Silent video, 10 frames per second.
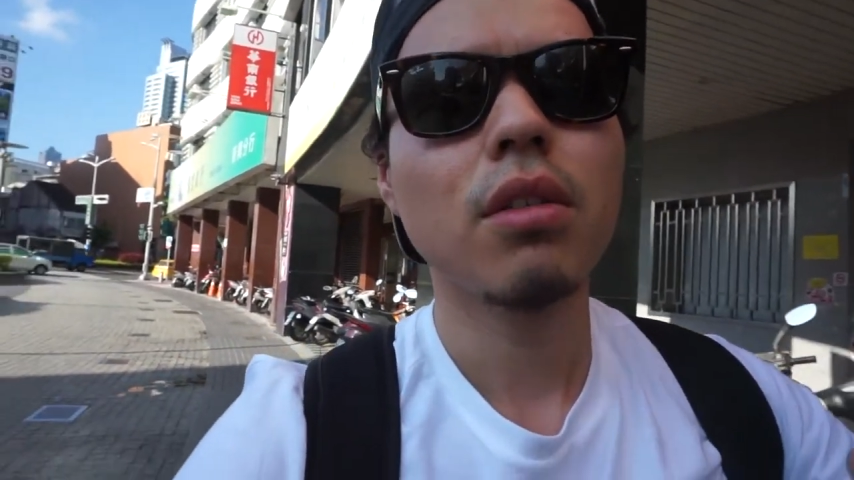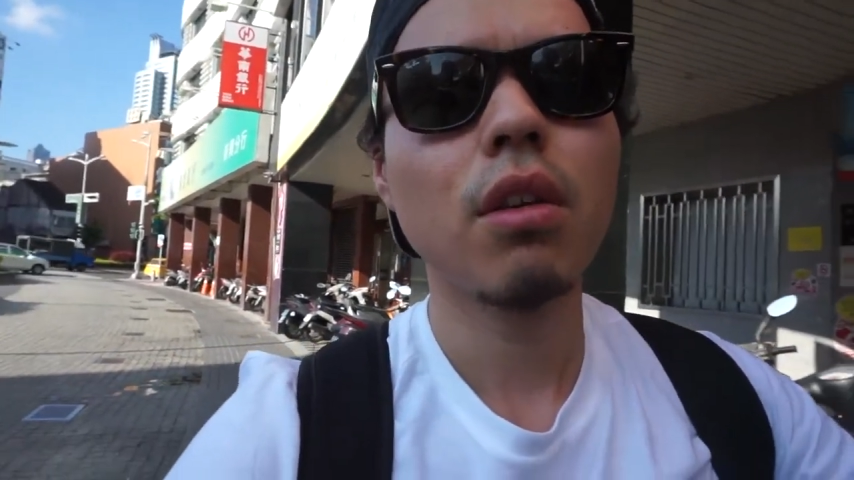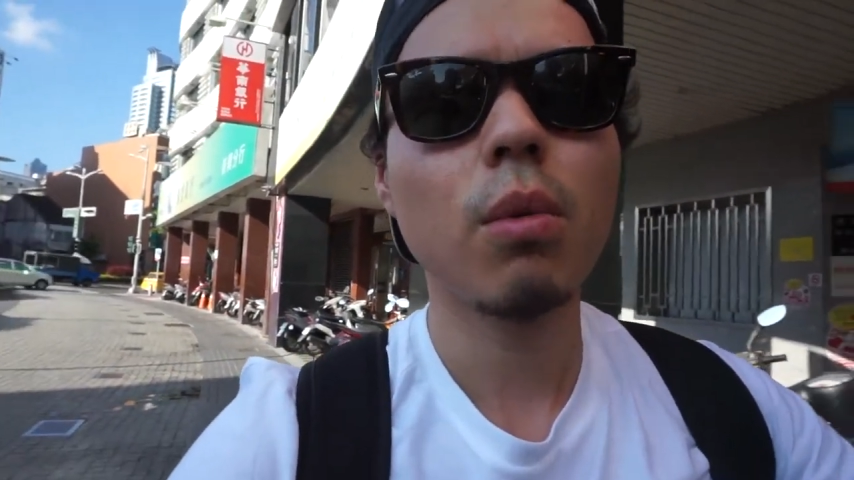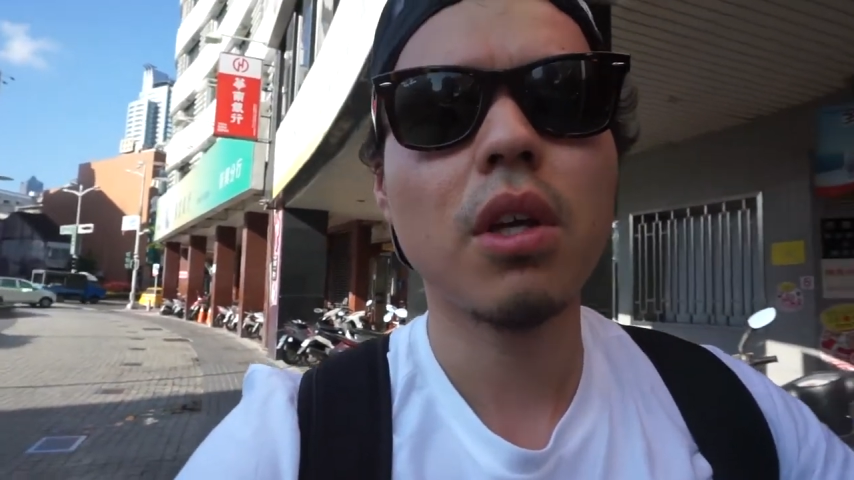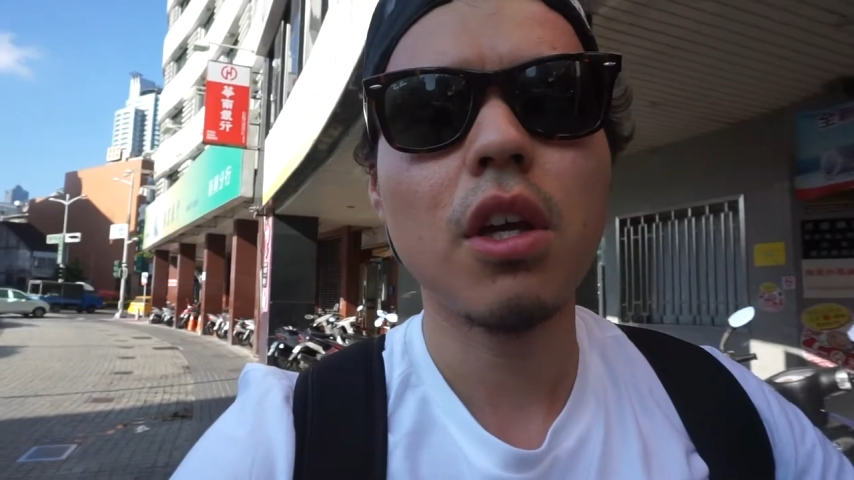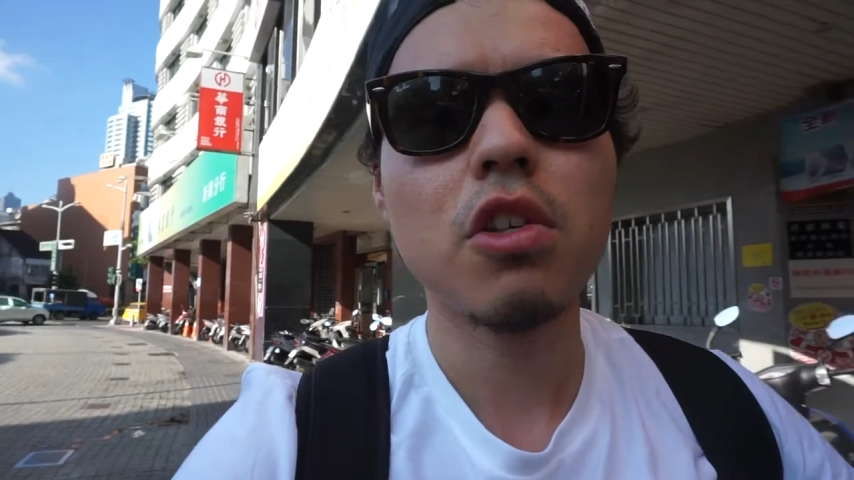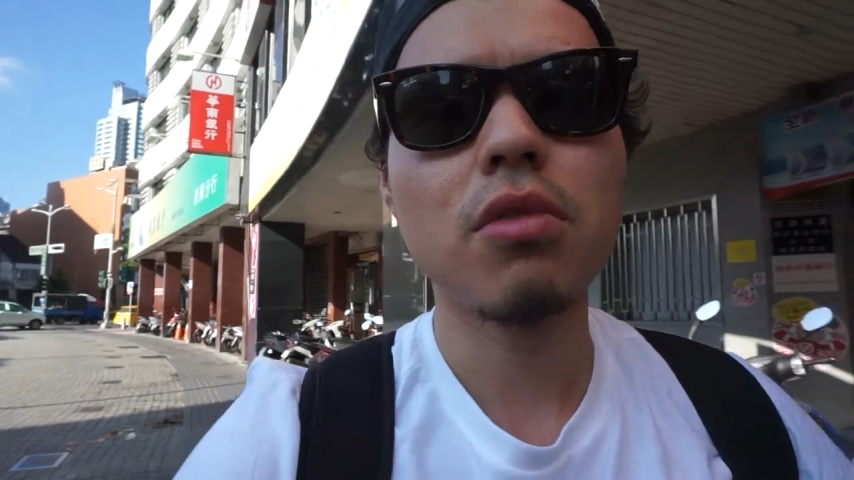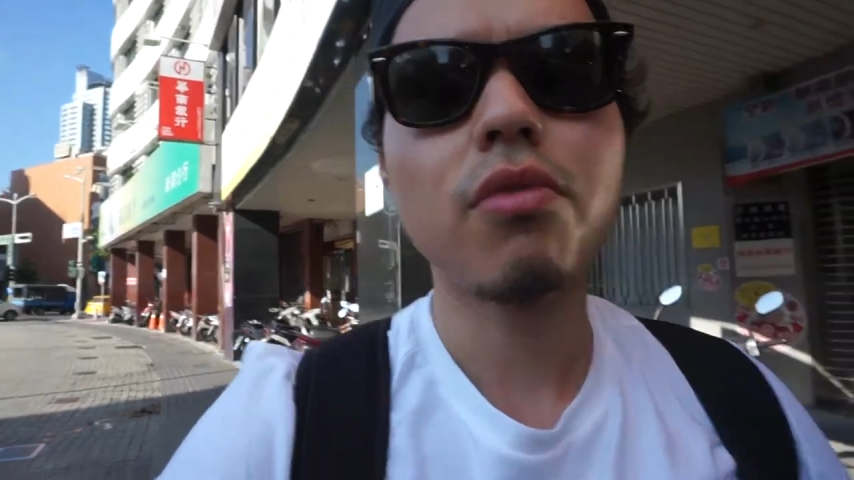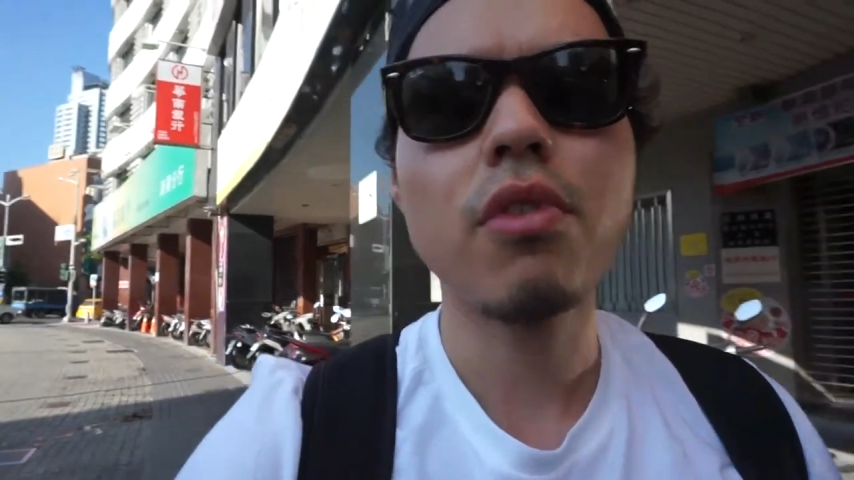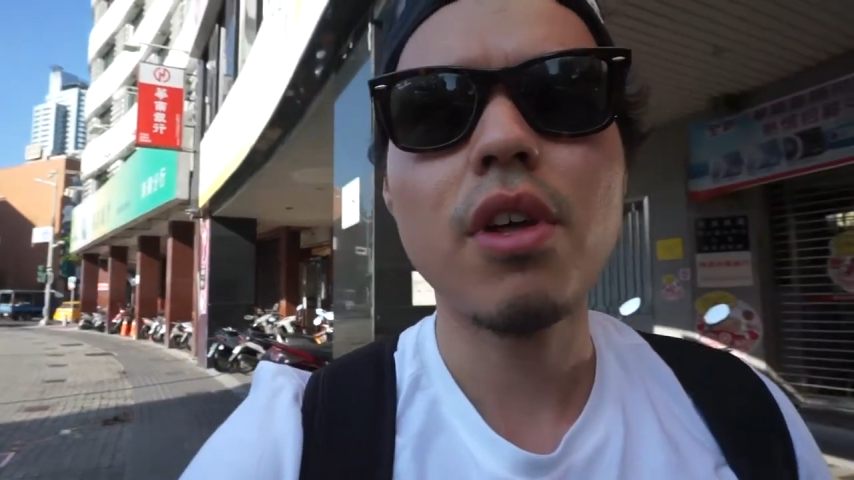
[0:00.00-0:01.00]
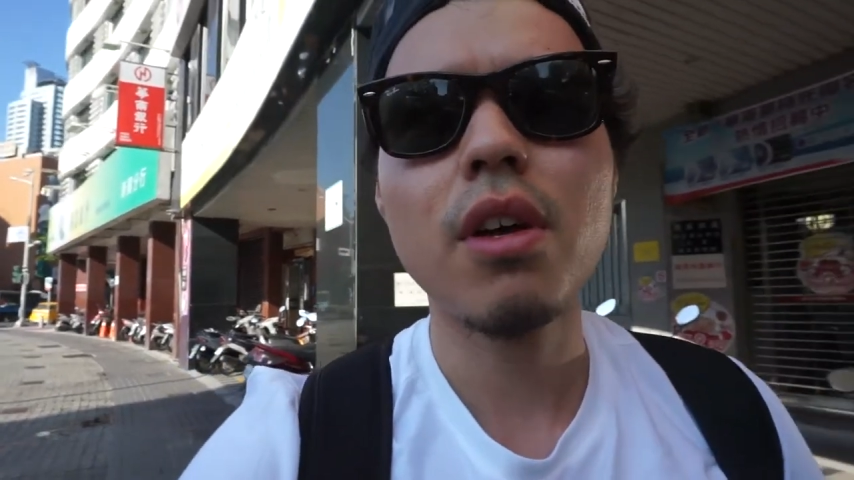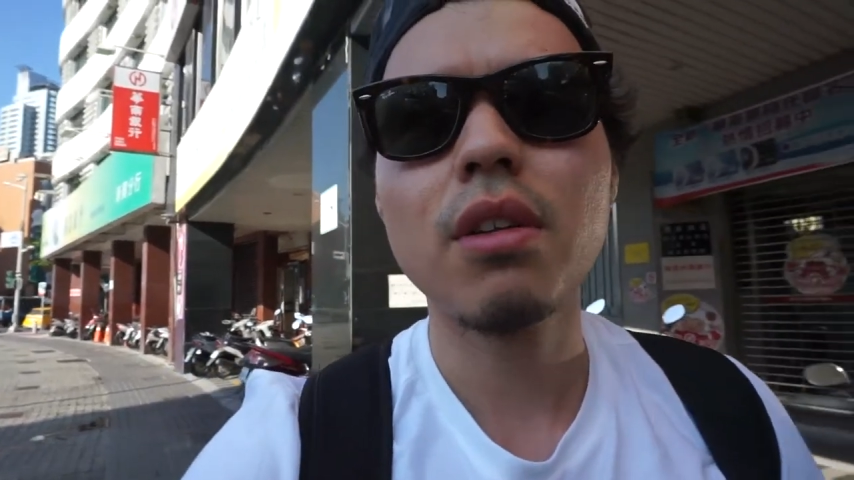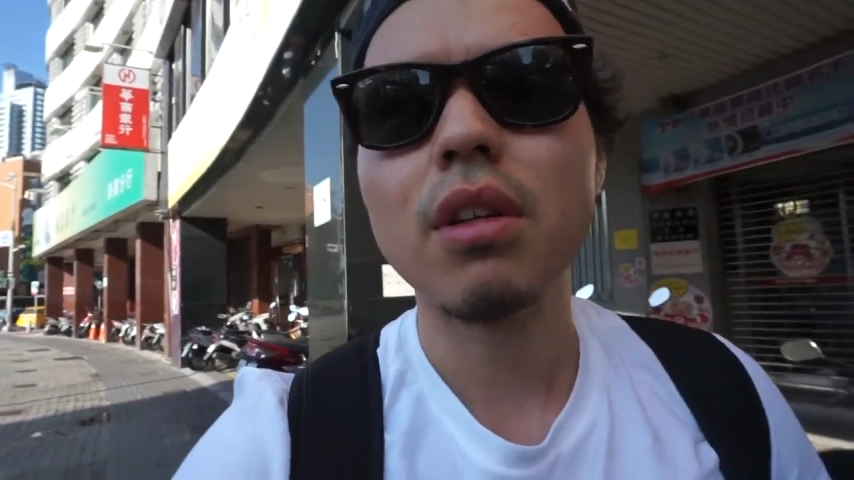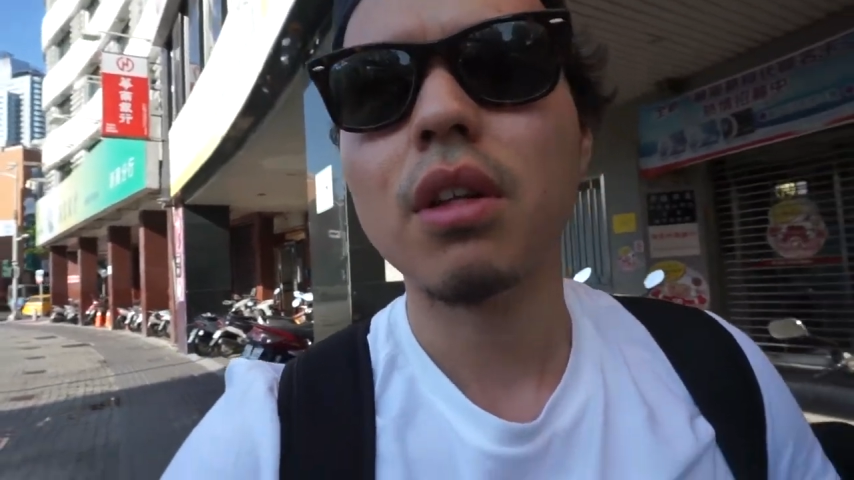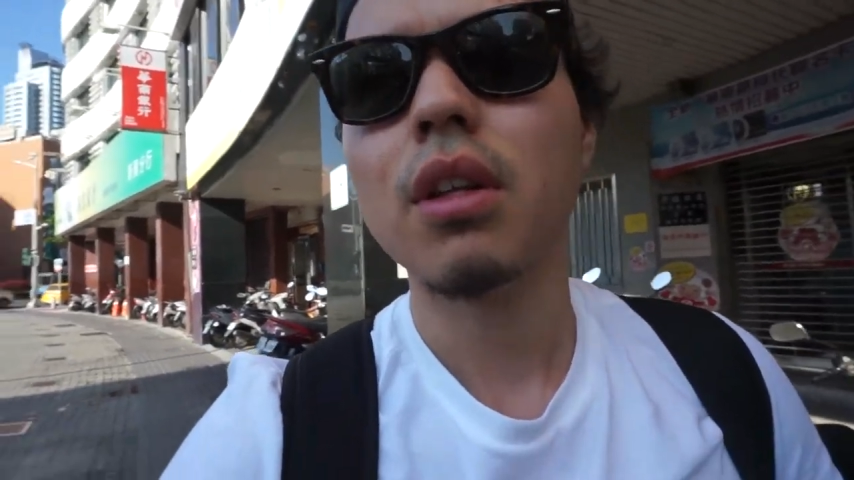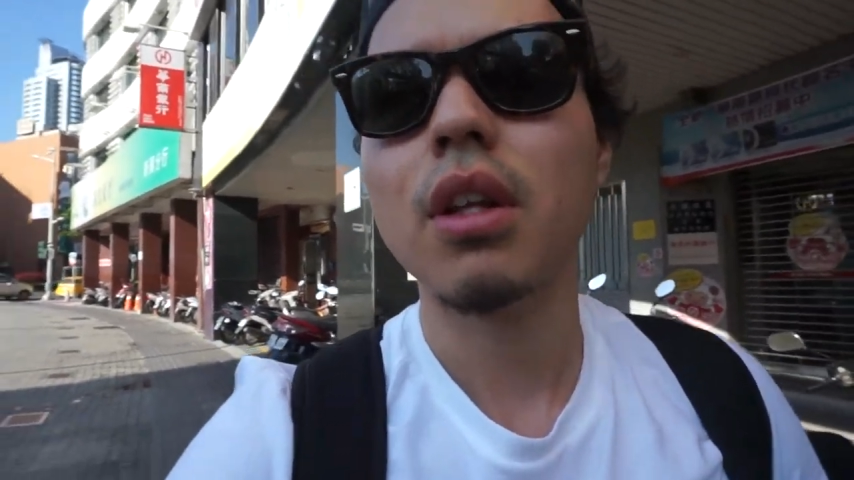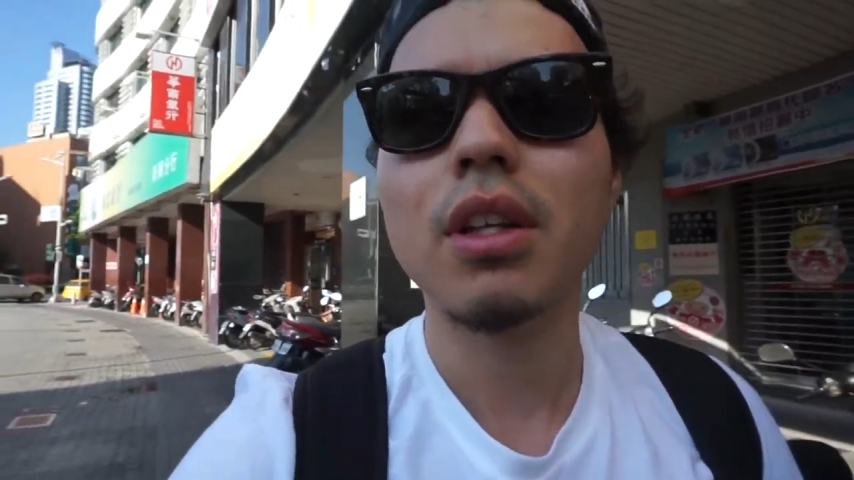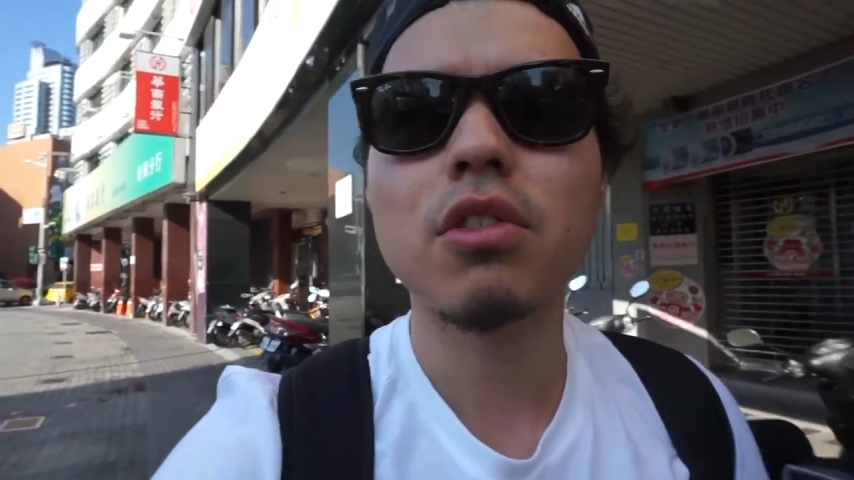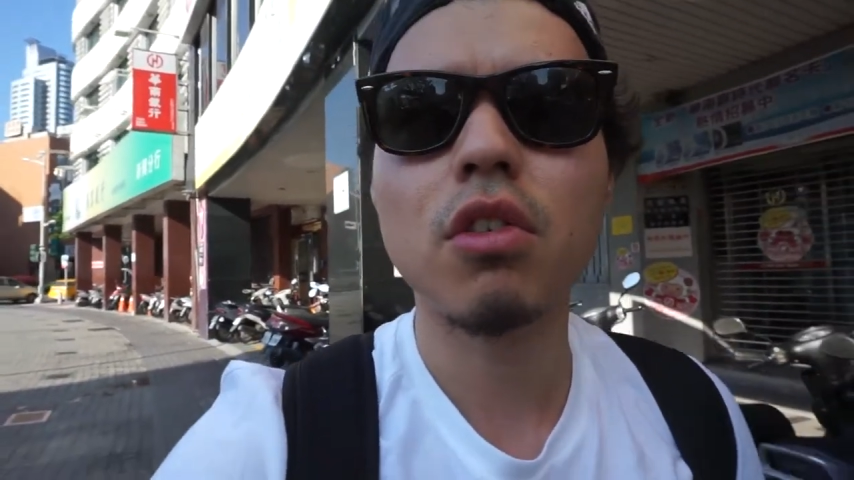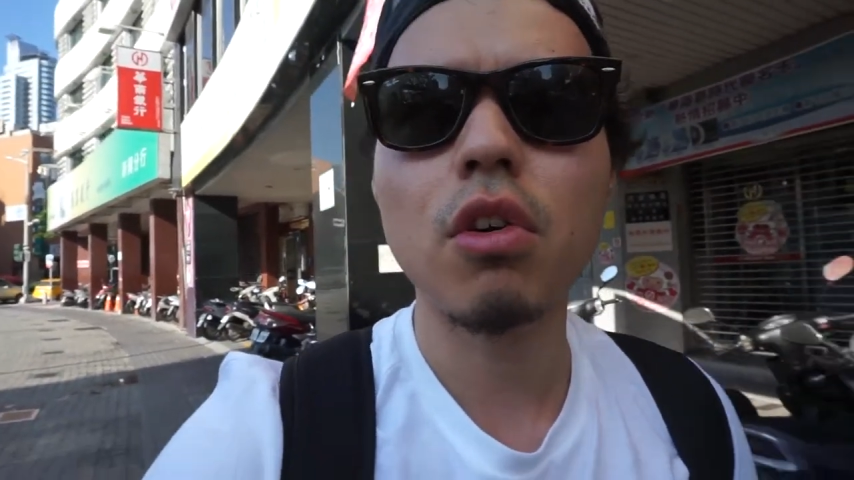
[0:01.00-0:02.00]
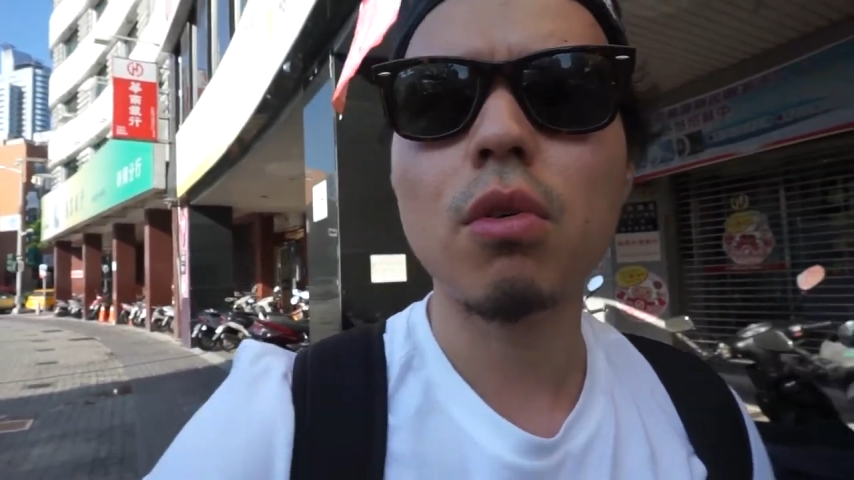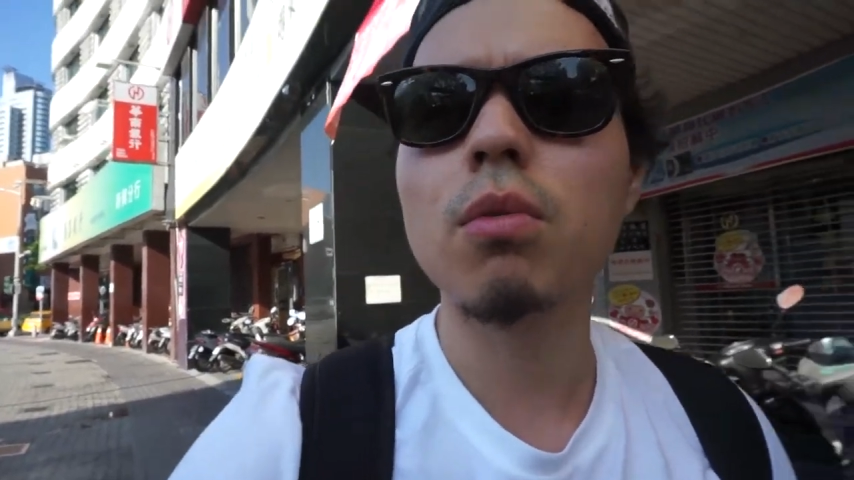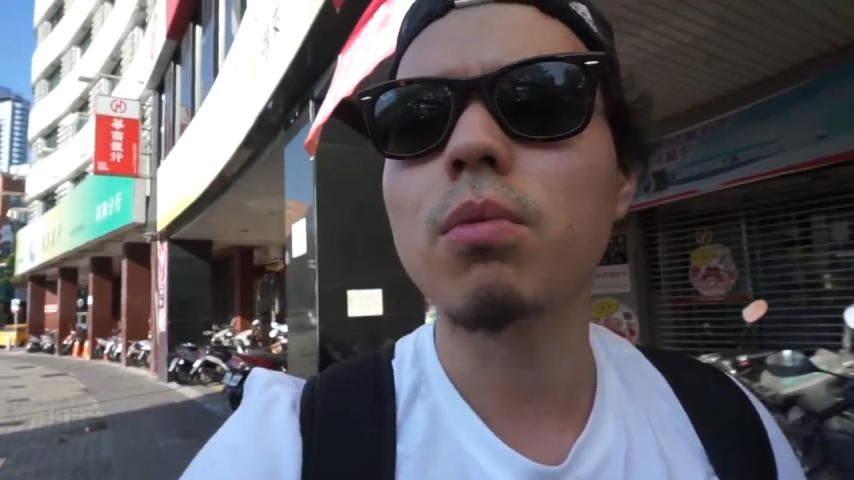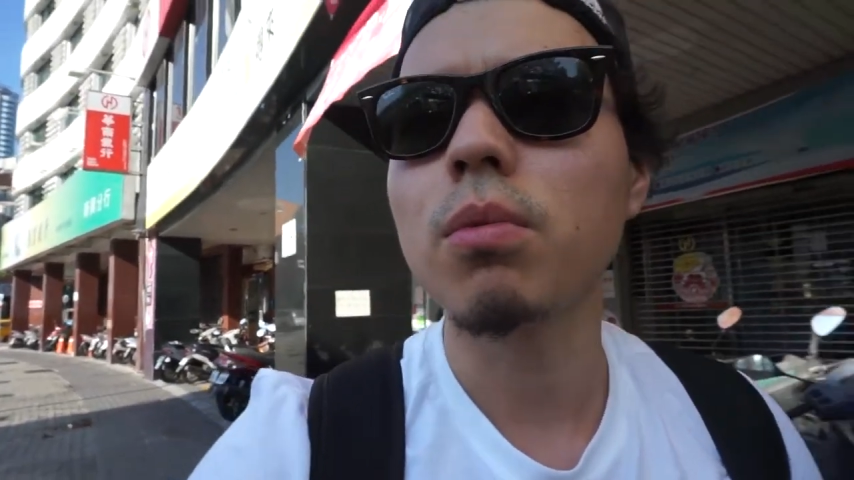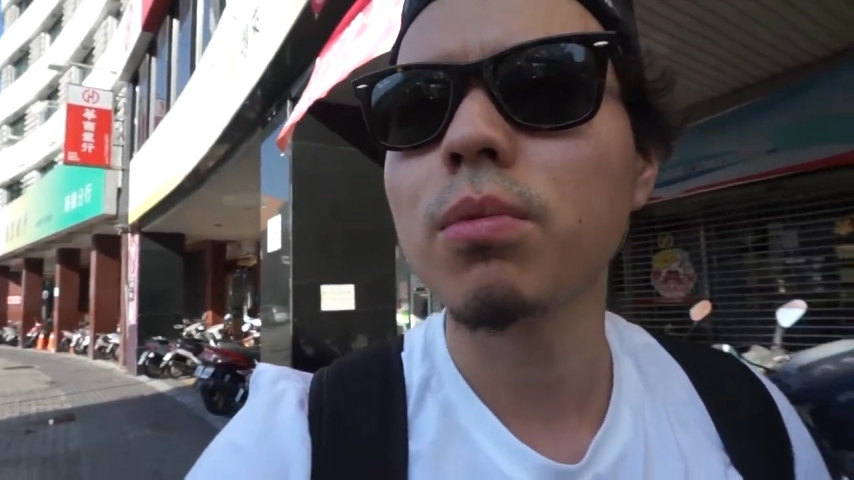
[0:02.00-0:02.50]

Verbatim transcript: the location for that. Let's go!